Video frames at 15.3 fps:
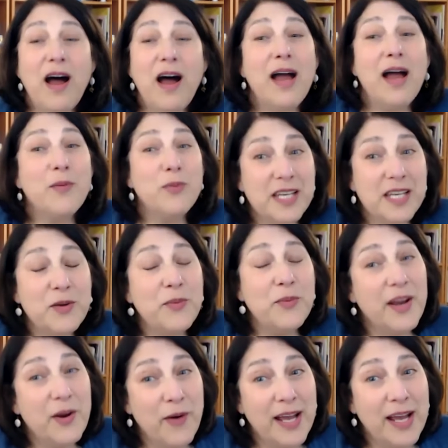I will tell you, when
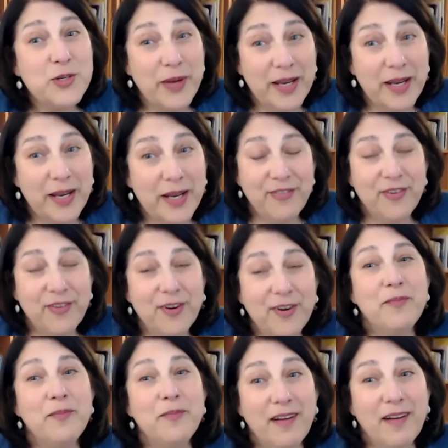I graduated
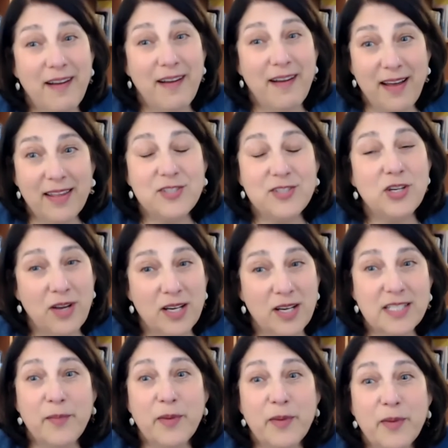from college a long
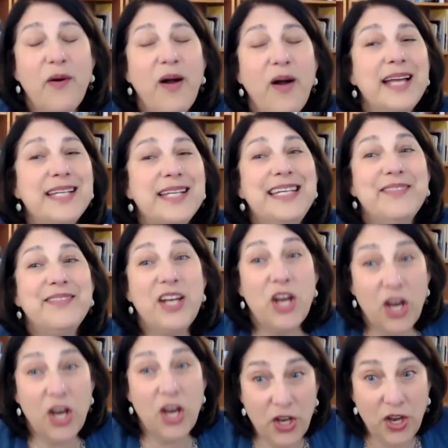time ago, I didn't
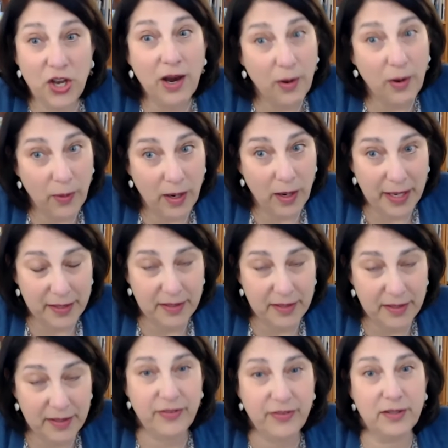even know about the
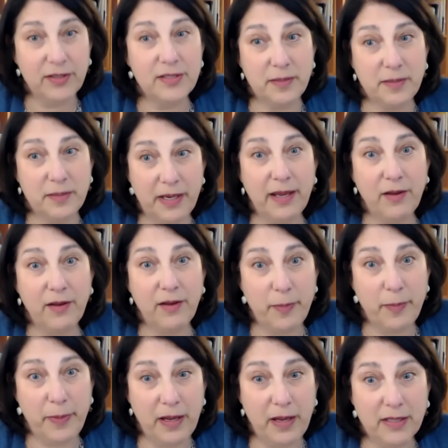field, about health
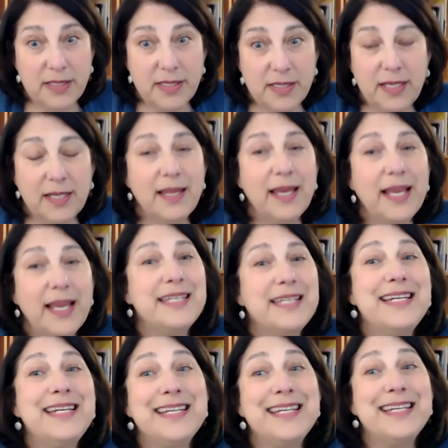policy. It
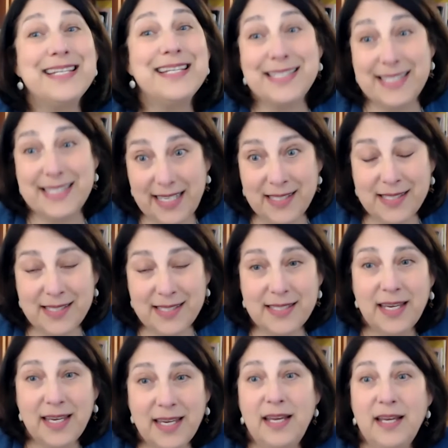didn't
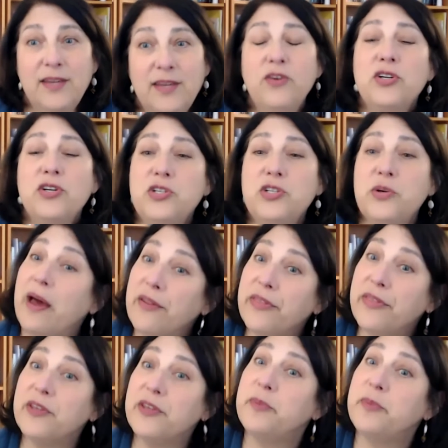exist. You could do
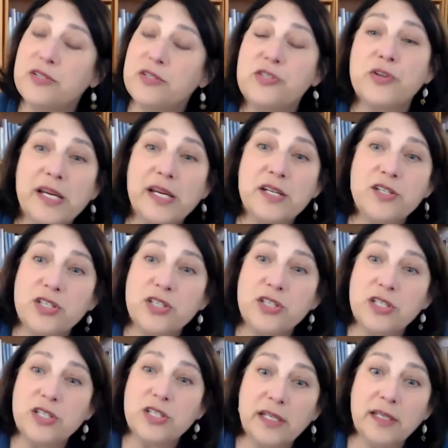health
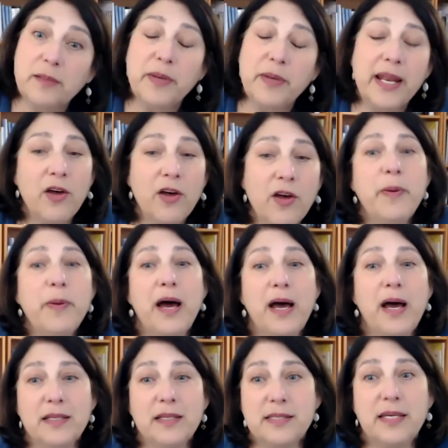administration, but health
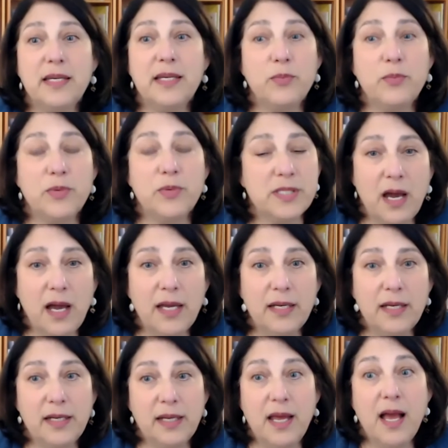policy was
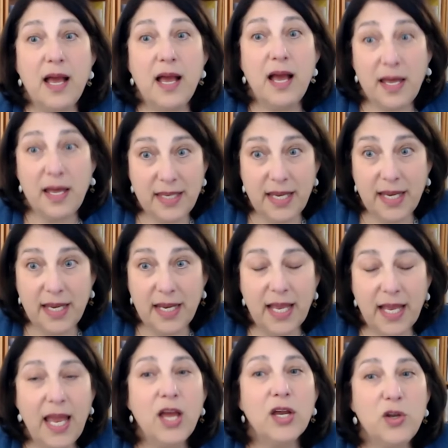not a thing,
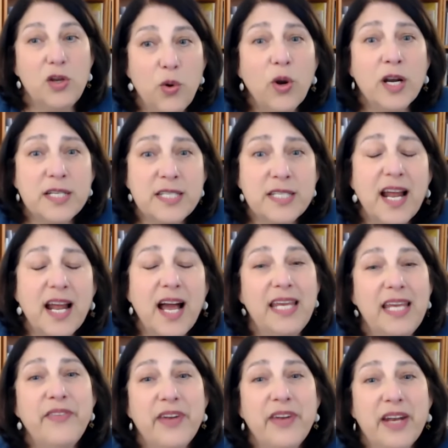nor did I
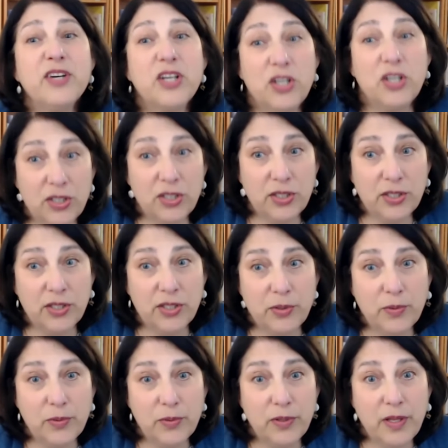even have a
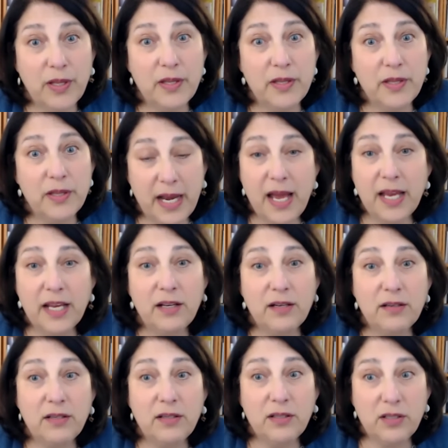clue that I
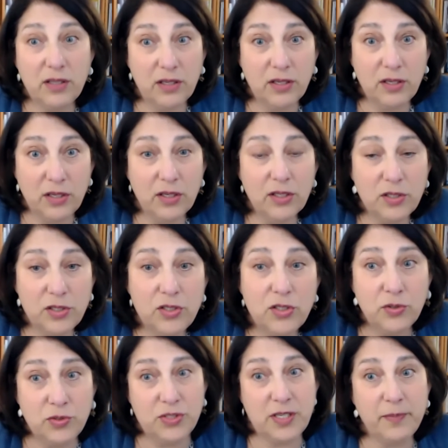could
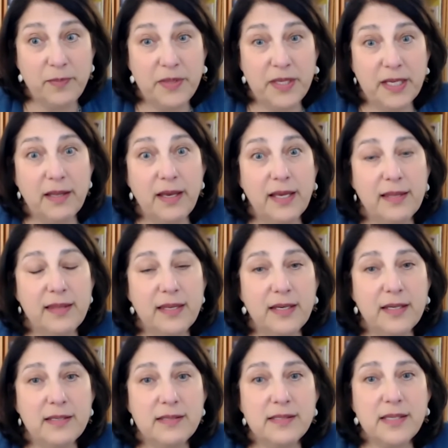do something like
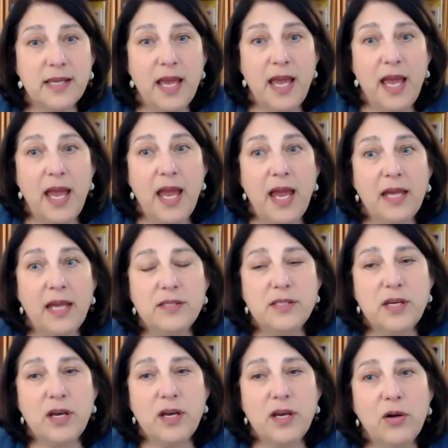this. And
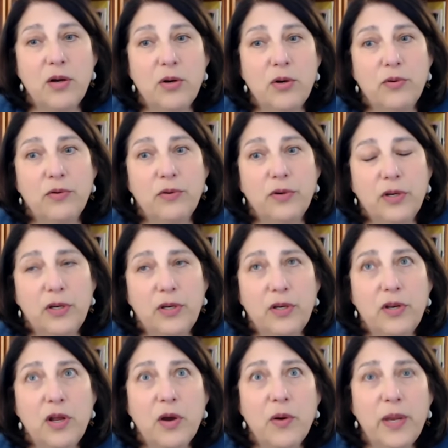so,
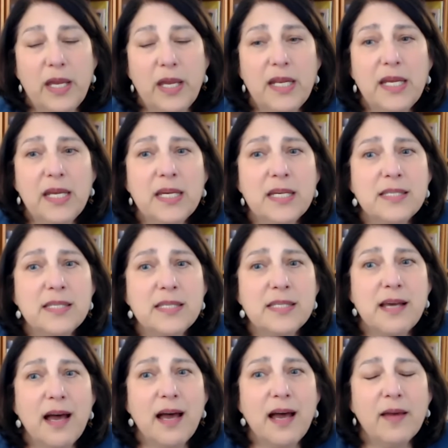it is
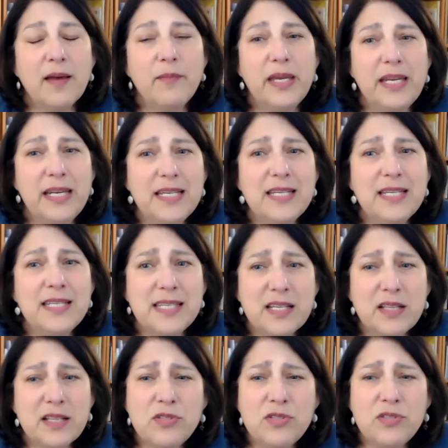
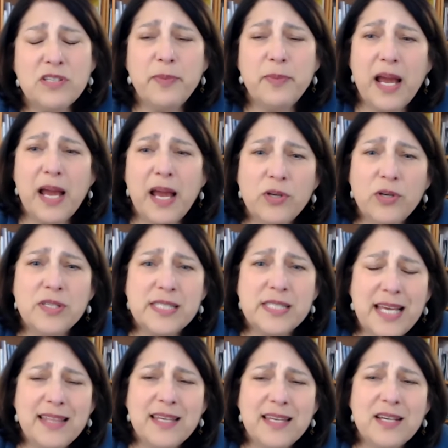elusive, but I will
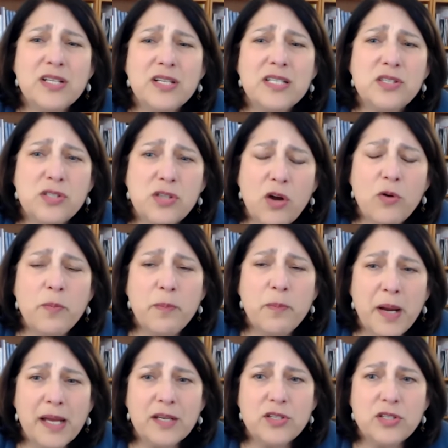say there's so
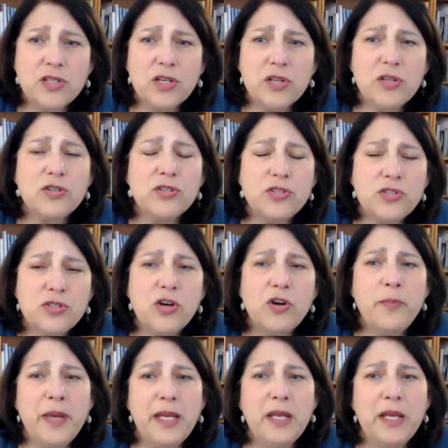
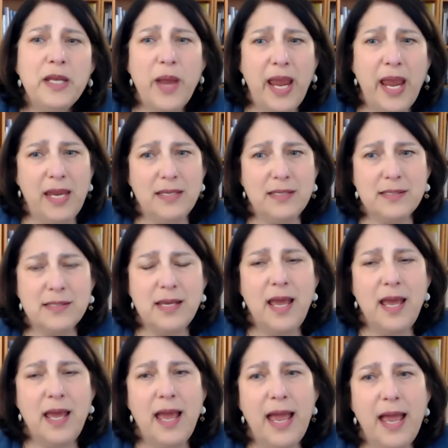many ways
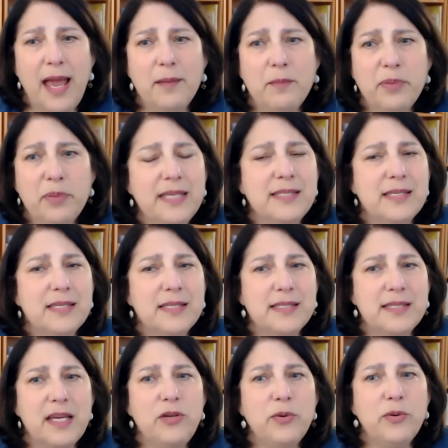and places
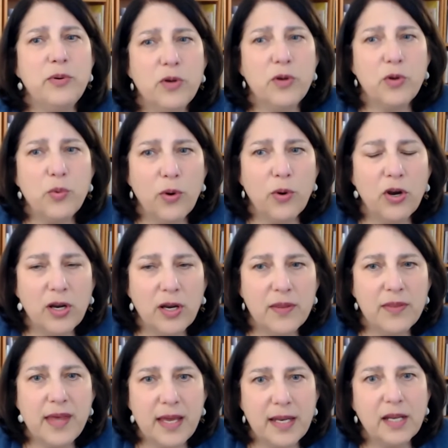that you could work,
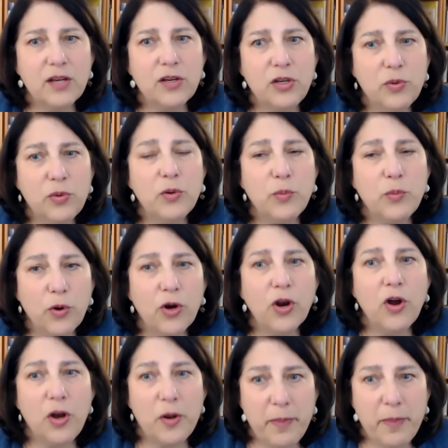you could work
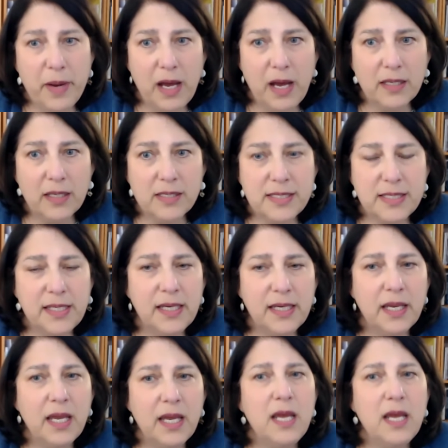on policy,